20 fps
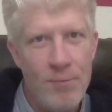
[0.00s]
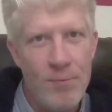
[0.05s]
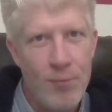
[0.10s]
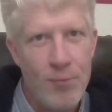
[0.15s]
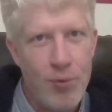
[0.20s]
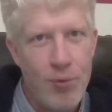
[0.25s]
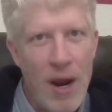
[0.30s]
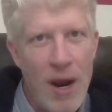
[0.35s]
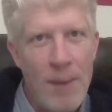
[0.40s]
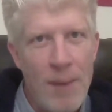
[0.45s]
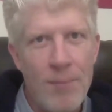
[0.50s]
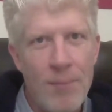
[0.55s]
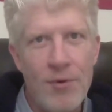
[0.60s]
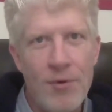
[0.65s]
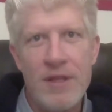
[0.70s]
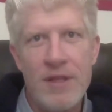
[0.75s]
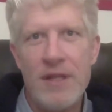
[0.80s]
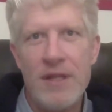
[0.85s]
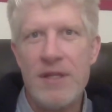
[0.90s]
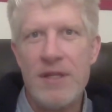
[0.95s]

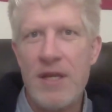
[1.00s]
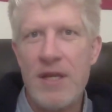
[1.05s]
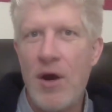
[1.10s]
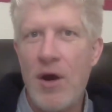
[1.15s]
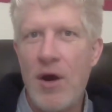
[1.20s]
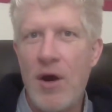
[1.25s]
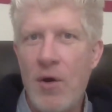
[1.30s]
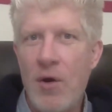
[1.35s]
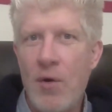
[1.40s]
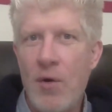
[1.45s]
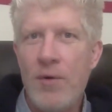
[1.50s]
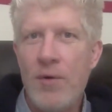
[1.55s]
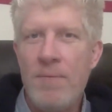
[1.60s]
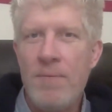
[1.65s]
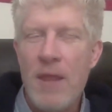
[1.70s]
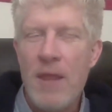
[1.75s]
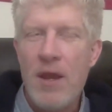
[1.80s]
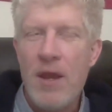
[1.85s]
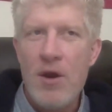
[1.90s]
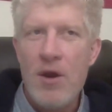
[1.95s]
property that they
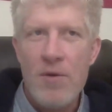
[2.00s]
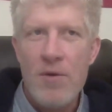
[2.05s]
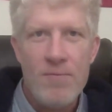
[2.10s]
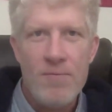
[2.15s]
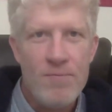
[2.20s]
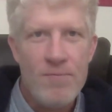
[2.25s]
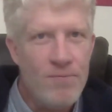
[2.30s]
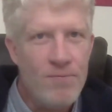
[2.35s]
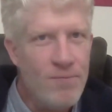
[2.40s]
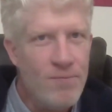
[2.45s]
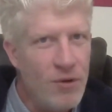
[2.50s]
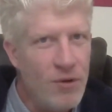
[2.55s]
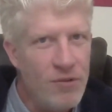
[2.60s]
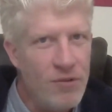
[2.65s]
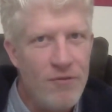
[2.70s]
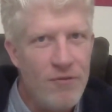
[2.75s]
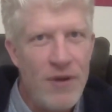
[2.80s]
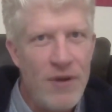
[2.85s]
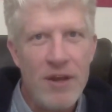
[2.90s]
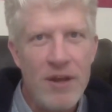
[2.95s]
own,
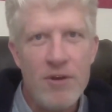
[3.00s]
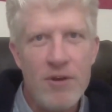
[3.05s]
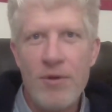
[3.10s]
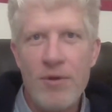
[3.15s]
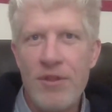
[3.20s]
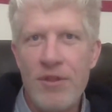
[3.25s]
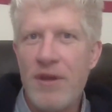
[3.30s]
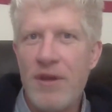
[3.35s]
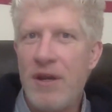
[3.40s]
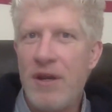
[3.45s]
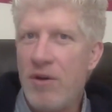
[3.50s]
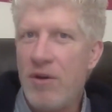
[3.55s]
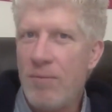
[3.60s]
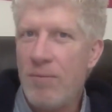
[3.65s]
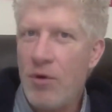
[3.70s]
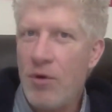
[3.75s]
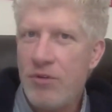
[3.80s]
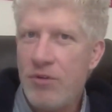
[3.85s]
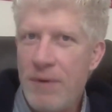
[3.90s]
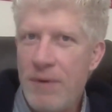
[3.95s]
most valuable thing in
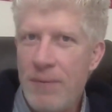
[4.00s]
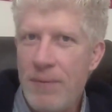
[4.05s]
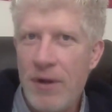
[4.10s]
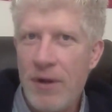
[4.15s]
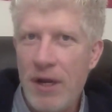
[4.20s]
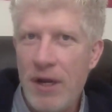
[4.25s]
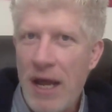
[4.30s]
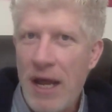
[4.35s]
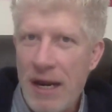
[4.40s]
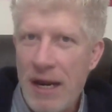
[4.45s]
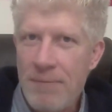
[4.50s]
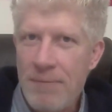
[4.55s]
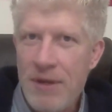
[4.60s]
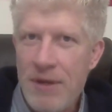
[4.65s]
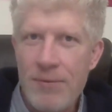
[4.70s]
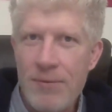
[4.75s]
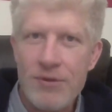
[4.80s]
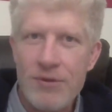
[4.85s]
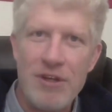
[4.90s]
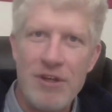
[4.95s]
a lot of
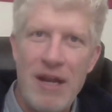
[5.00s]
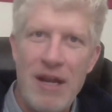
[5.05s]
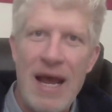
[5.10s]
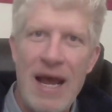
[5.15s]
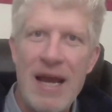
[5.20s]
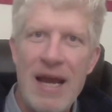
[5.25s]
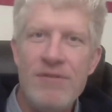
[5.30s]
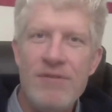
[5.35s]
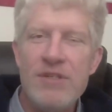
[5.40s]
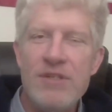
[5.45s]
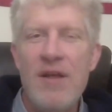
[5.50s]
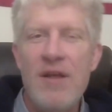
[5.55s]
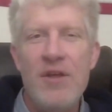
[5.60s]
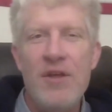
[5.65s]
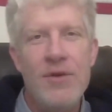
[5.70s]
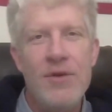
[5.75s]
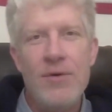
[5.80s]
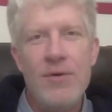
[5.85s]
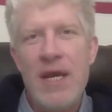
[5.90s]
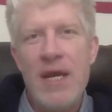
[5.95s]
people's lives.
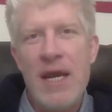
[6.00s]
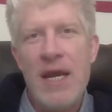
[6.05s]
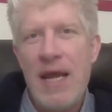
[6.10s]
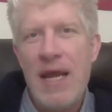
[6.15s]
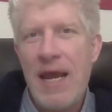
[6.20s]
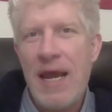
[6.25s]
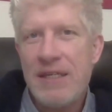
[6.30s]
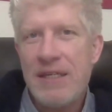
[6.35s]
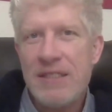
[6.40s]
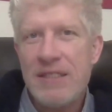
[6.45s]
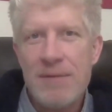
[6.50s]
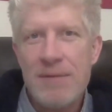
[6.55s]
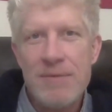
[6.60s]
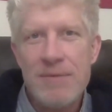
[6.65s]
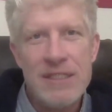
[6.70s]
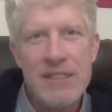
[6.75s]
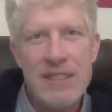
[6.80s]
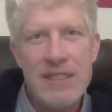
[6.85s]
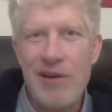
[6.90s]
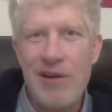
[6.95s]
You can't ask them
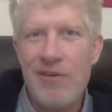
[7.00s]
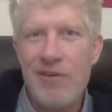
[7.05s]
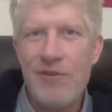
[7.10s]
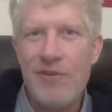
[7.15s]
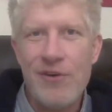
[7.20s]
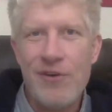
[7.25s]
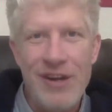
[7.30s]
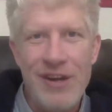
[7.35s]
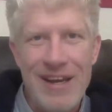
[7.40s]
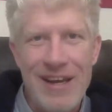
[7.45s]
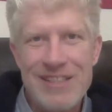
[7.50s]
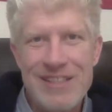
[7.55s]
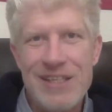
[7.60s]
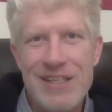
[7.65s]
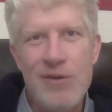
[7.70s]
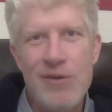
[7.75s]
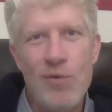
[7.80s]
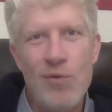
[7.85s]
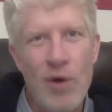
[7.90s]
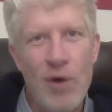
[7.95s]
to sell it for less
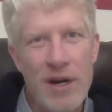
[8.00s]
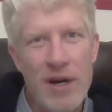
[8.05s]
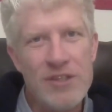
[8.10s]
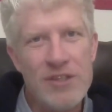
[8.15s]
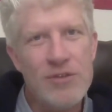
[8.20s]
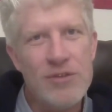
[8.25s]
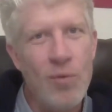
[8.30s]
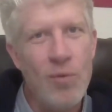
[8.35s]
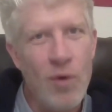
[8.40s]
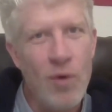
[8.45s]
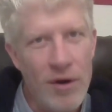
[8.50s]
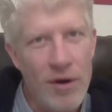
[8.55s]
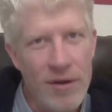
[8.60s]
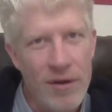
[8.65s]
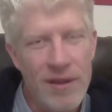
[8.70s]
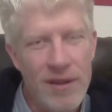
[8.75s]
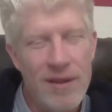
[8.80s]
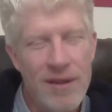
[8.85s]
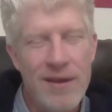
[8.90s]
than what it's worth.